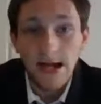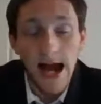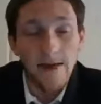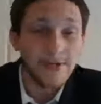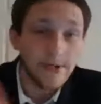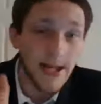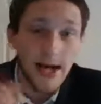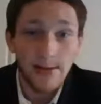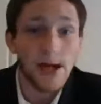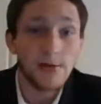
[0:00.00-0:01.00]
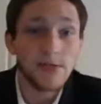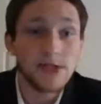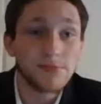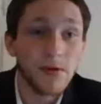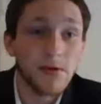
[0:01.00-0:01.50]
After that line was
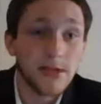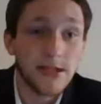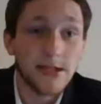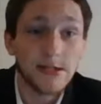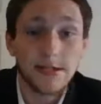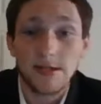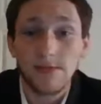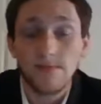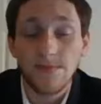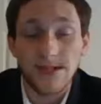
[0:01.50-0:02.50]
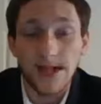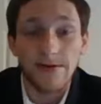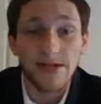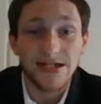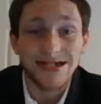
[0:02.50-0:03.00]
spoken,
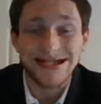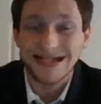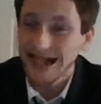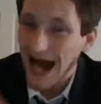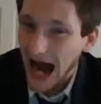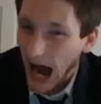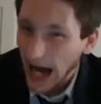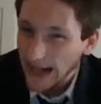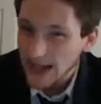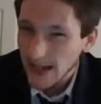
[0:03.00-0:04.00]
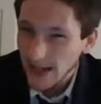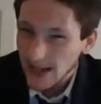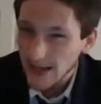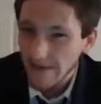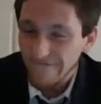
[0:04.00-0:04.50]
Sarah kind
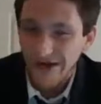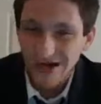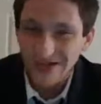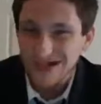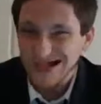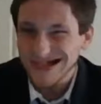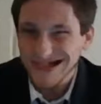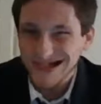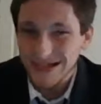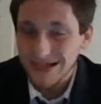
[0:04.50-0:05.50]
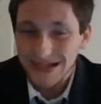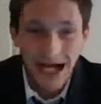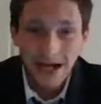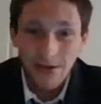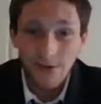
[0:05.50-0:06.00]
of follows
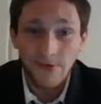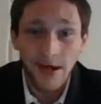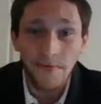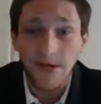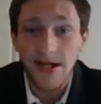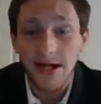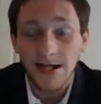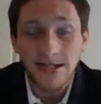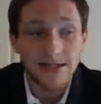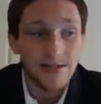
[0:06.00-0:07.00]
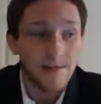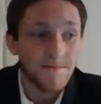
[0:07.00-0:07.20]
Kyle around because